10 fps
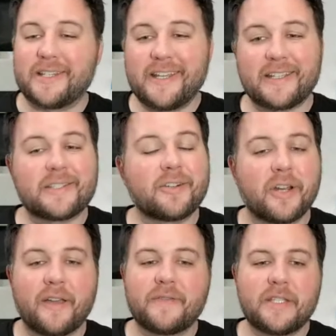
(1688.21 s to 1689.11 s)
And yes, they're
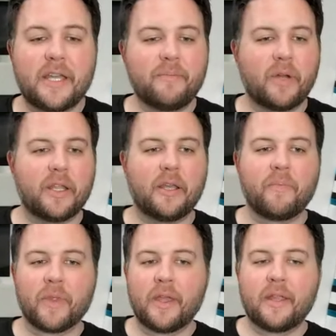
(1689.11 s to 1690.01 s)
going to have dead money
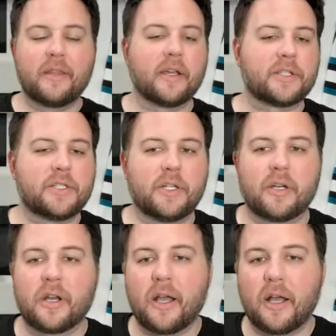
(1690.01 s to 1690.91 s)
next
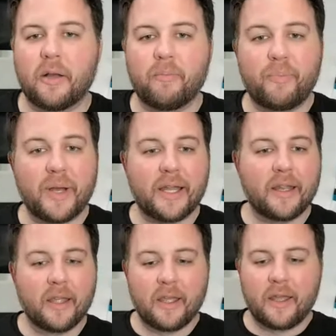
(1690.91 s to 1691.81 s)
year. Um, but,